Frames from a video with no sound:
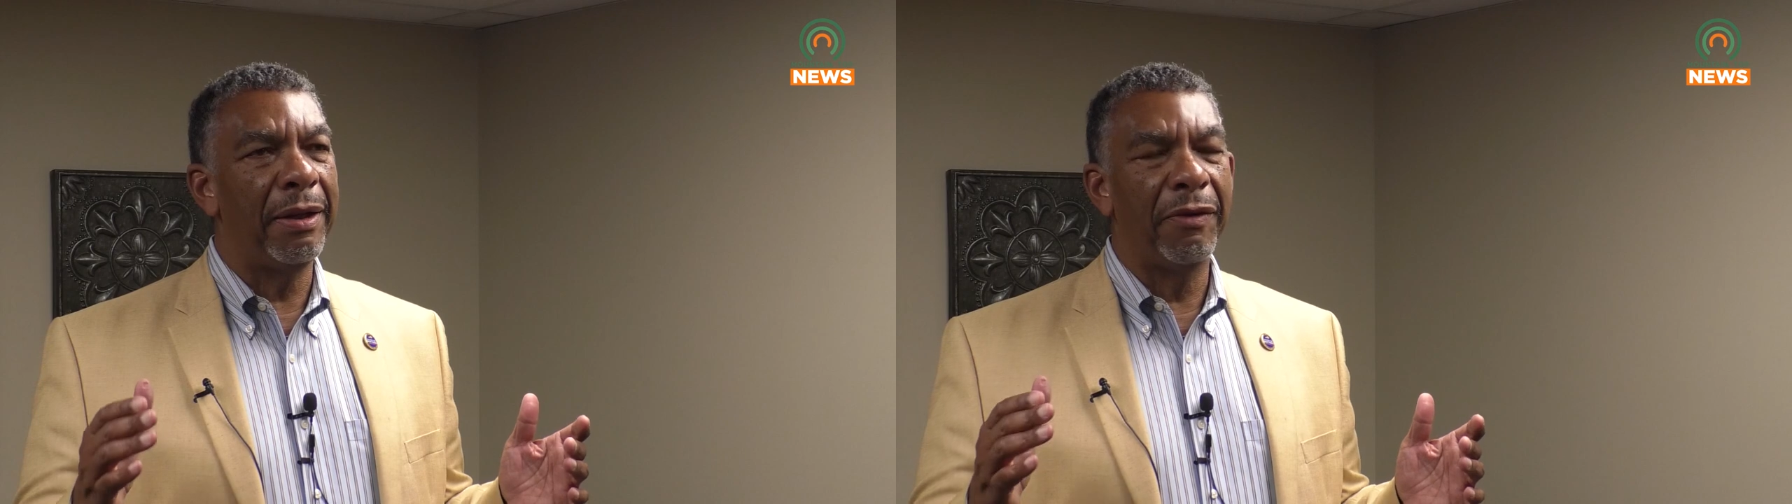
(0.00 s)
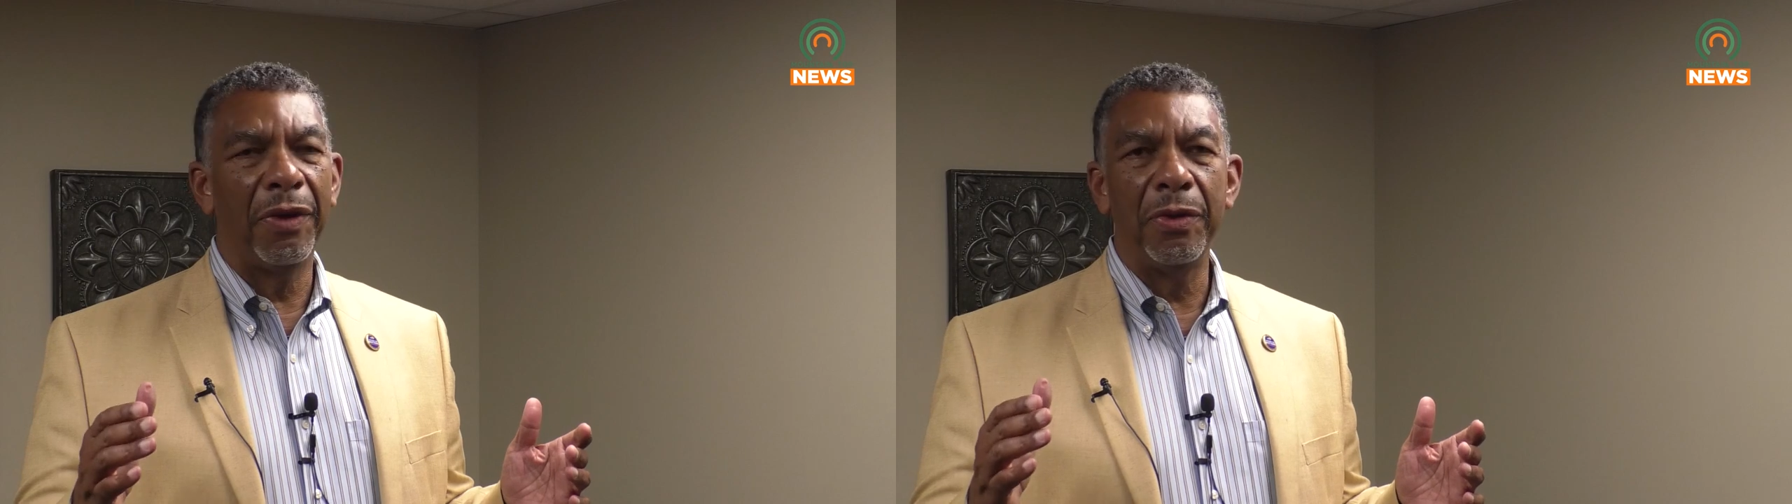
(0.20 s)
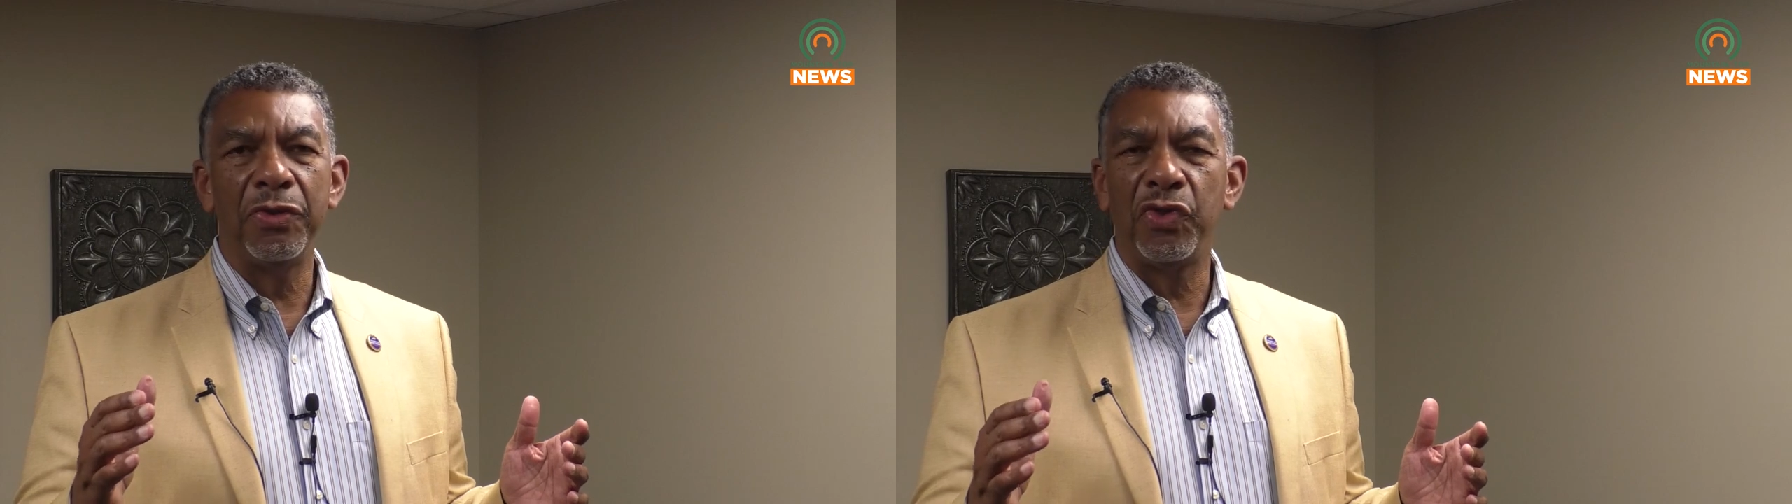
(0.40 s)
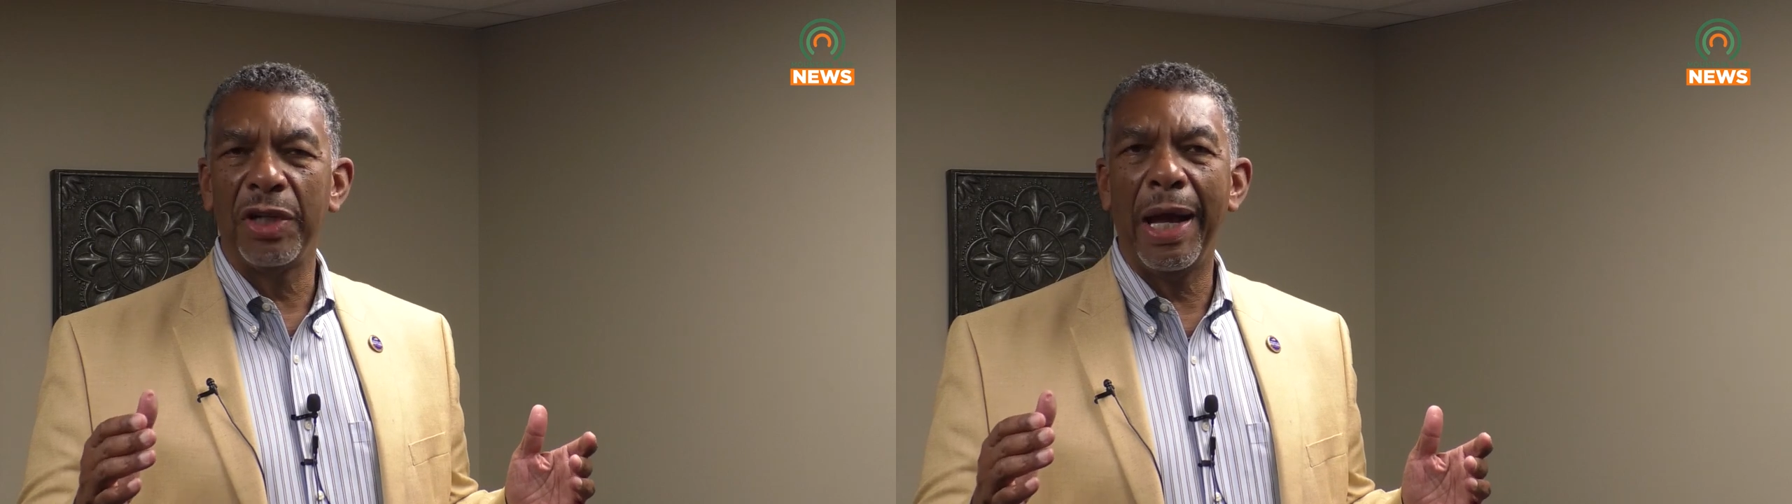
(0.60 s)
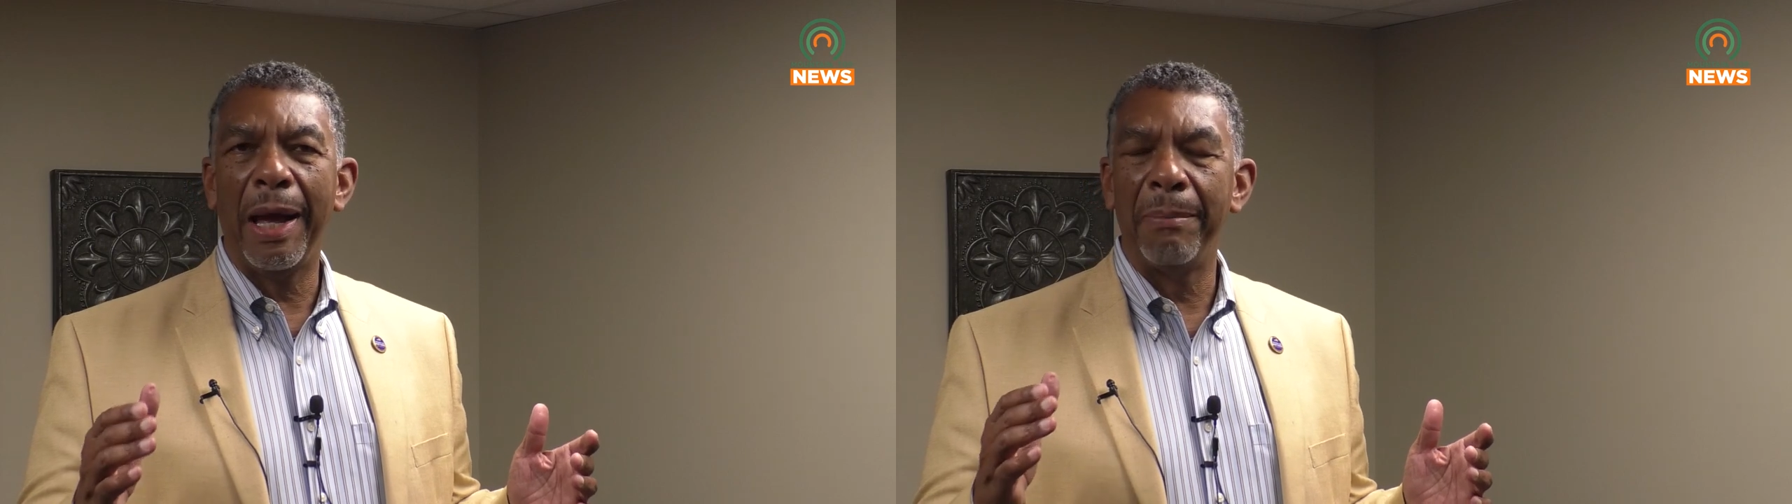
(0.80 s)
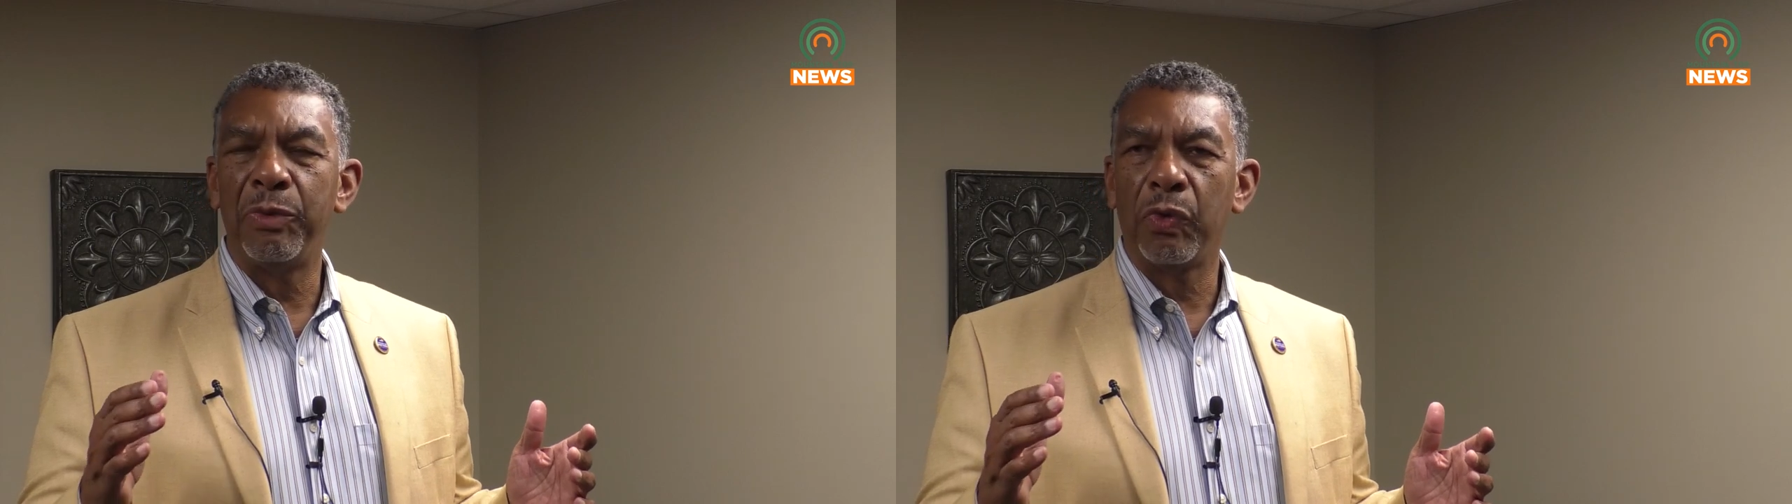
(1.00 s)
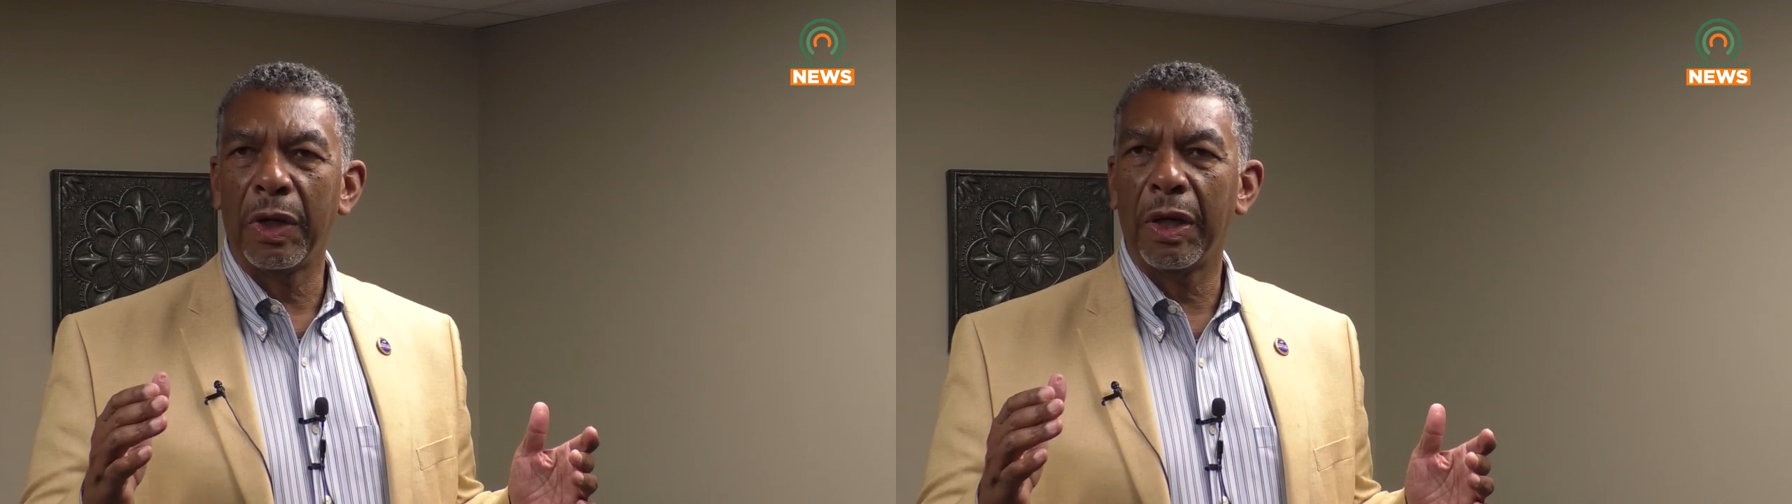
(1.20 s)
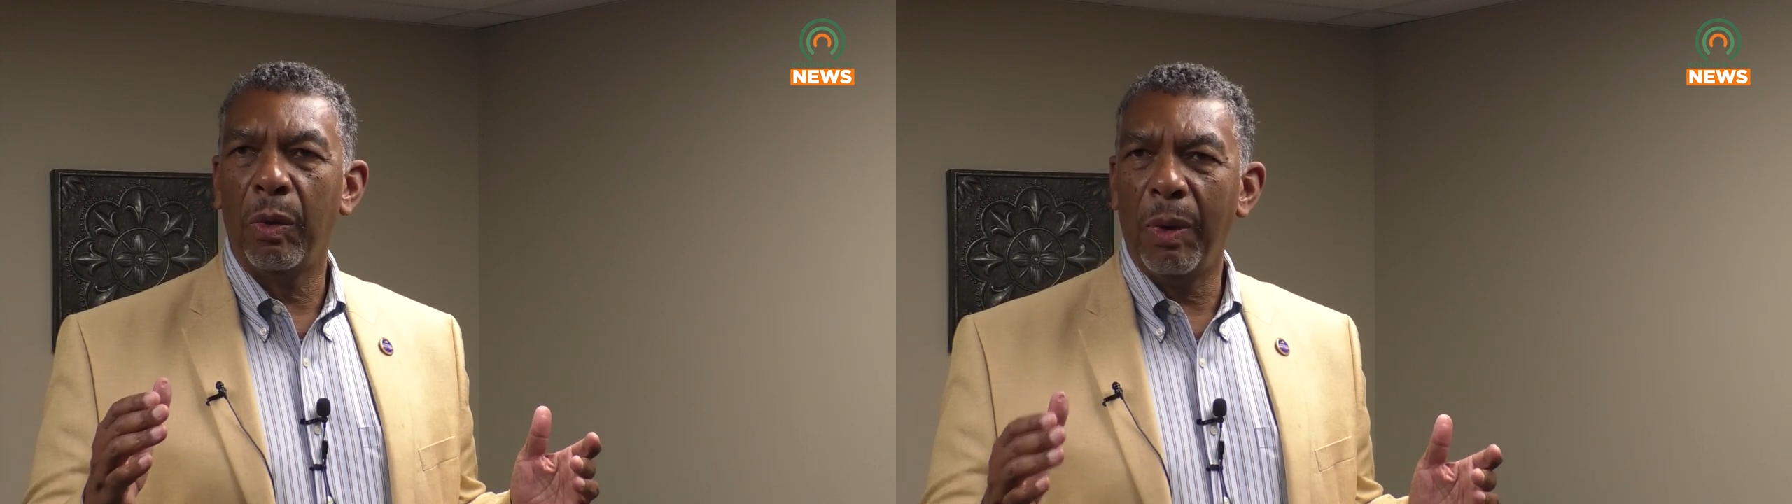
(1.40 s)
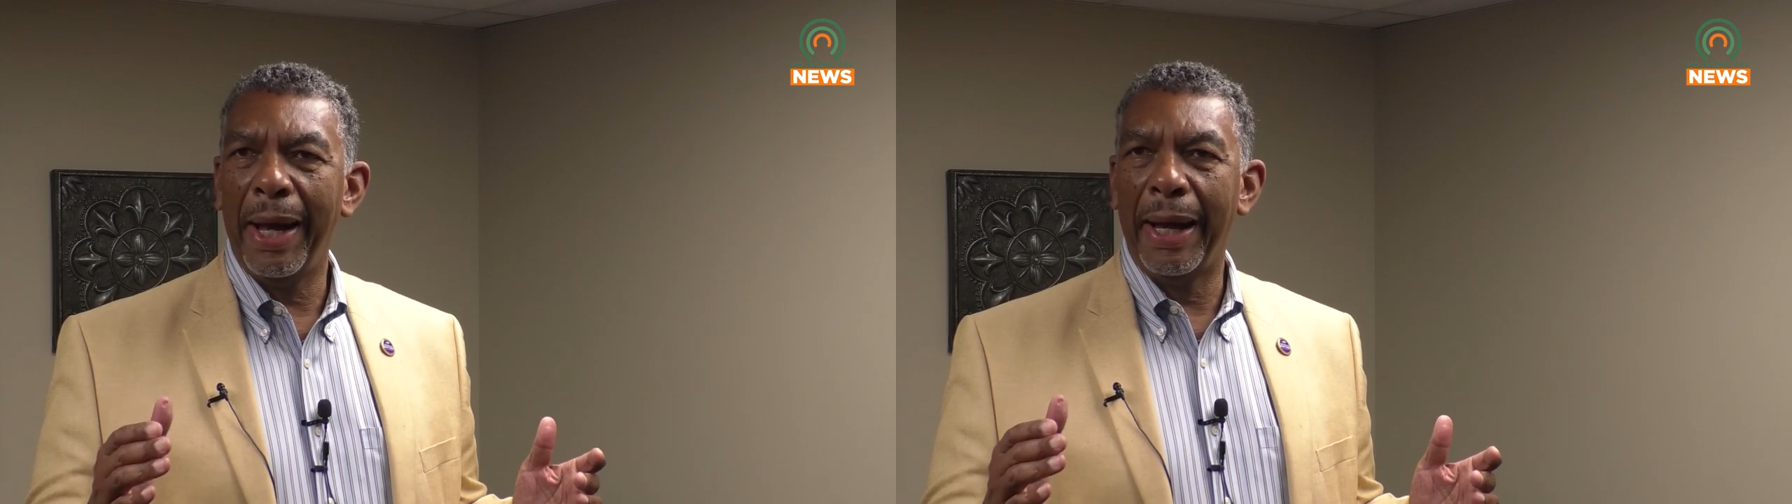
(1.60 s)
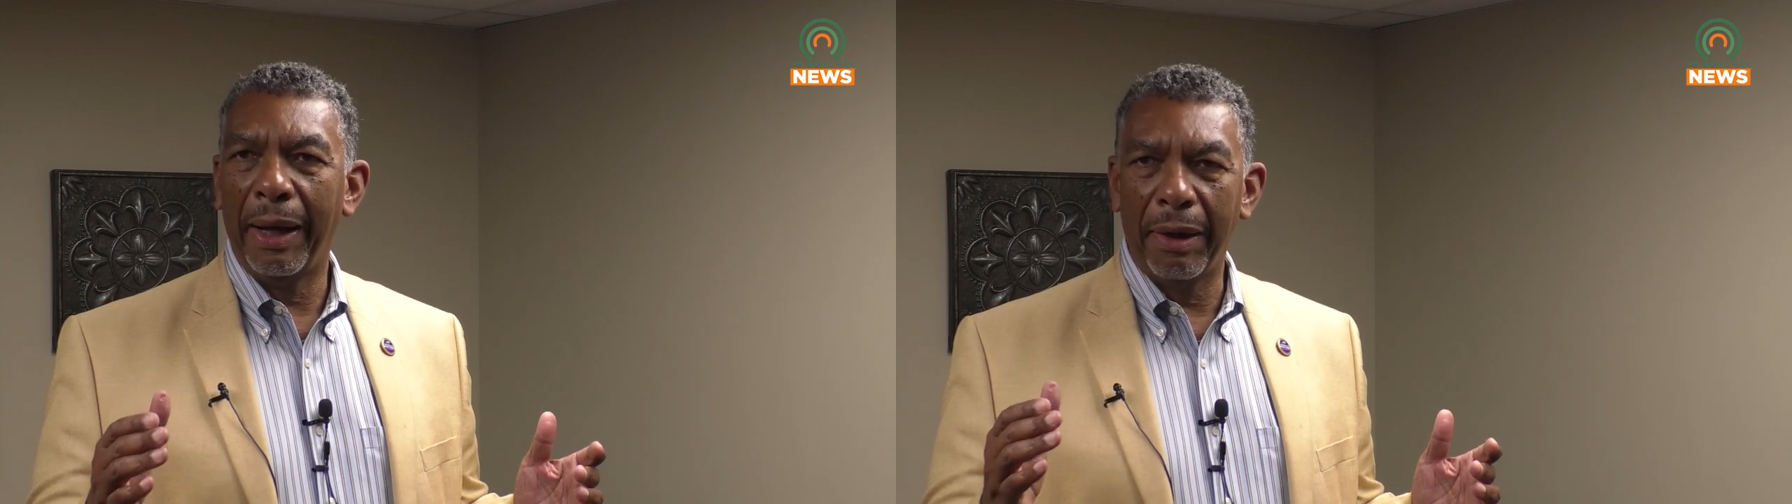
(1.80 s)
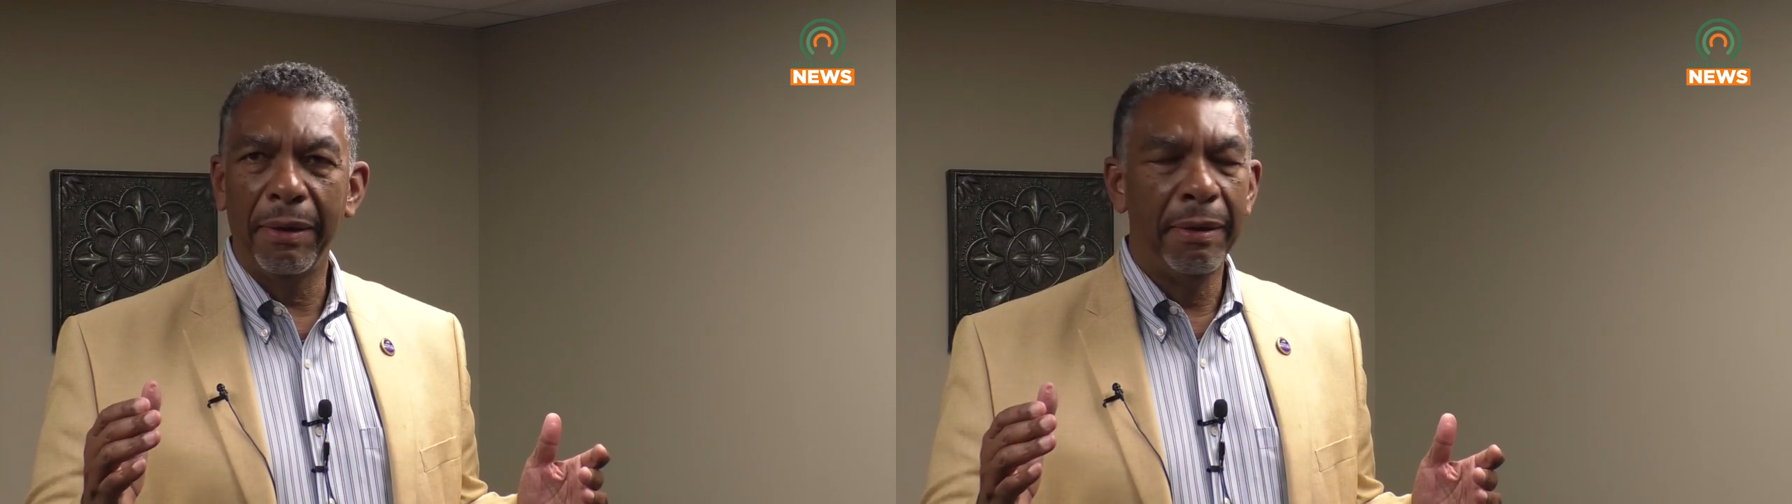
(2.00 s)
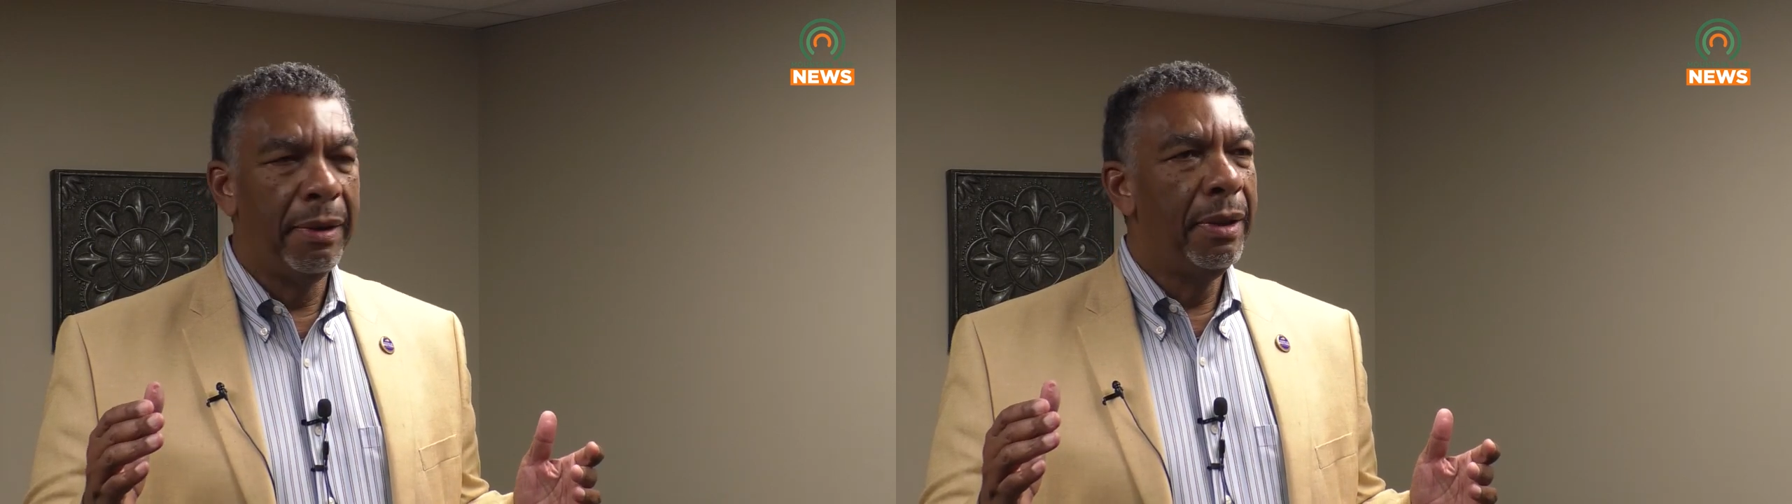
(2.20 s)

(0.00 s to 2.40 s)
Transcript: of those jobs require